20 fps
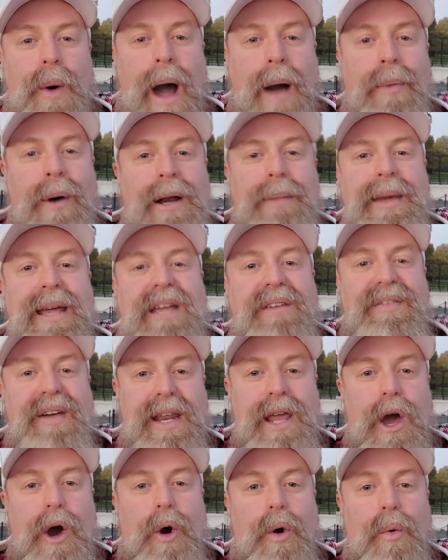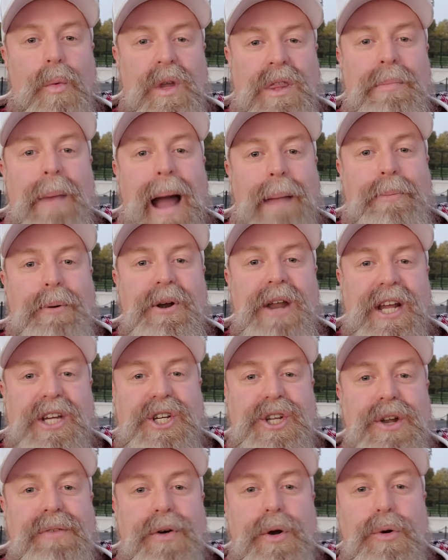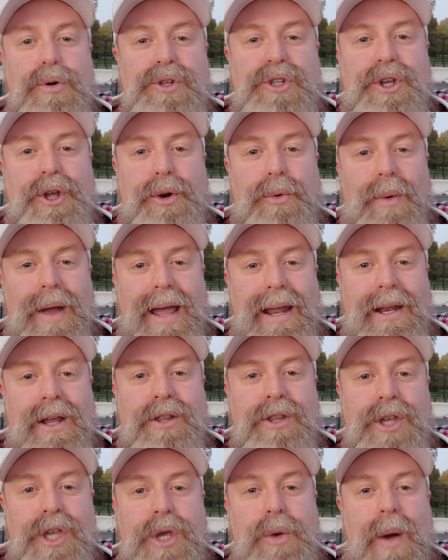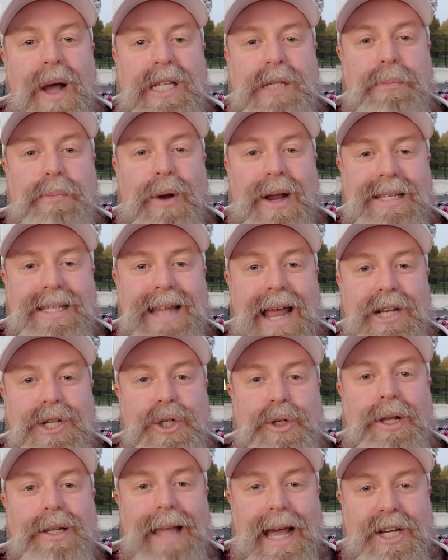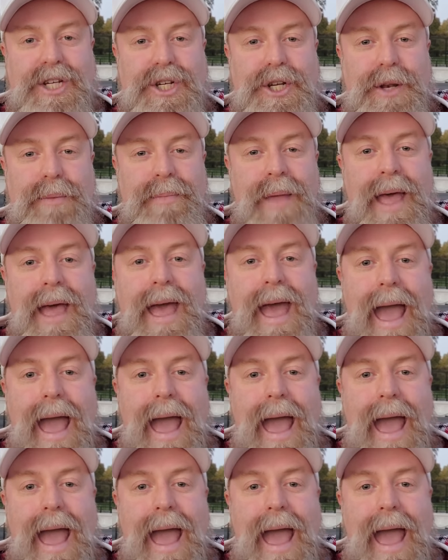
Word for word: Oh, I want to make a video with my prediction of who's going to win the US presidential election,